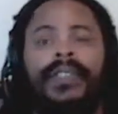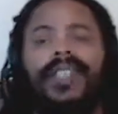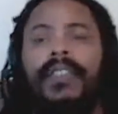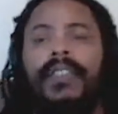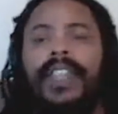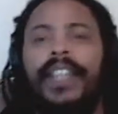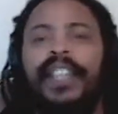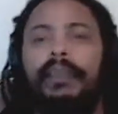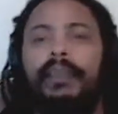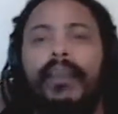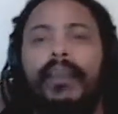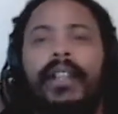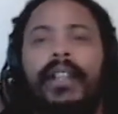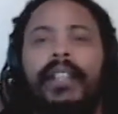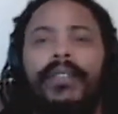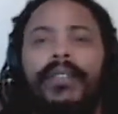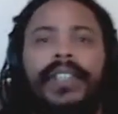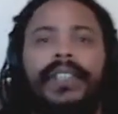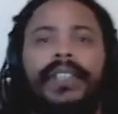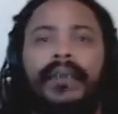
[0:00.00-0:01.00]
No, that's part
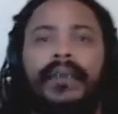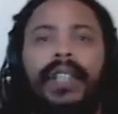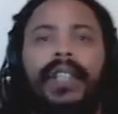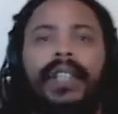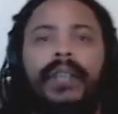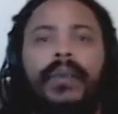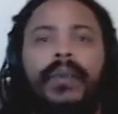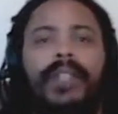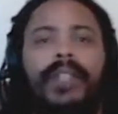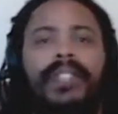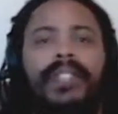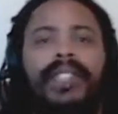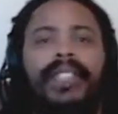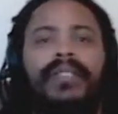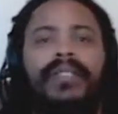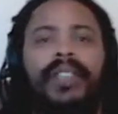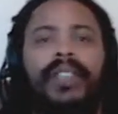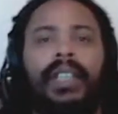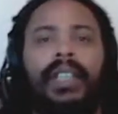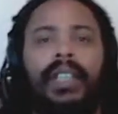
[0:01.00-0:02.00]
of the reason why I don't watch
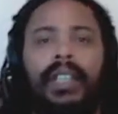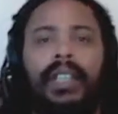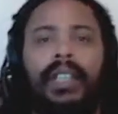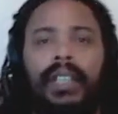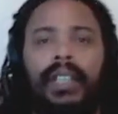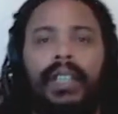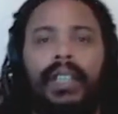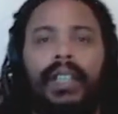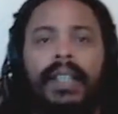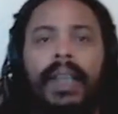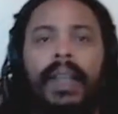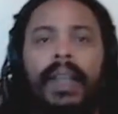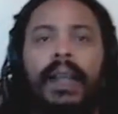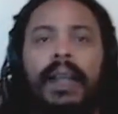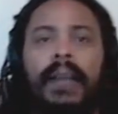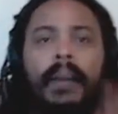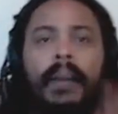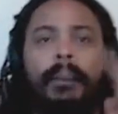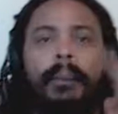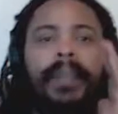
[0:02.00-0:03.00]
TV.
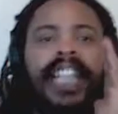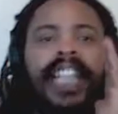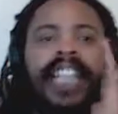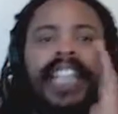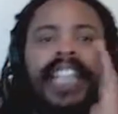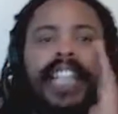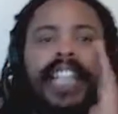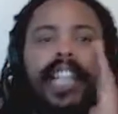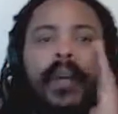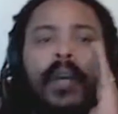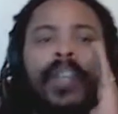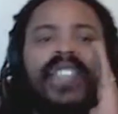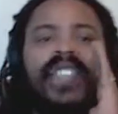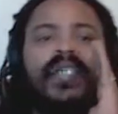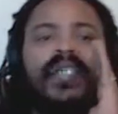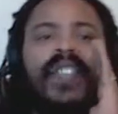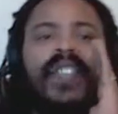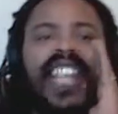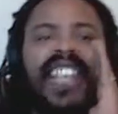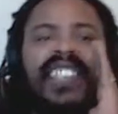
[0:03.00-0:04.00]
Because I know
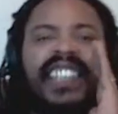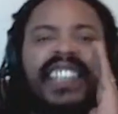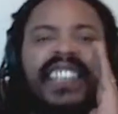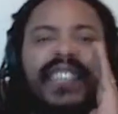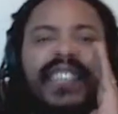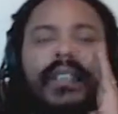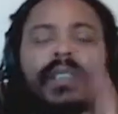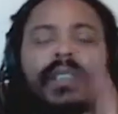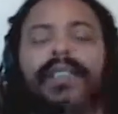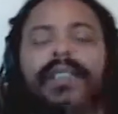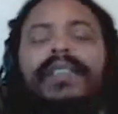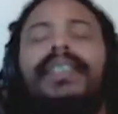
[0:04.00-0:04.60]
it's fixed.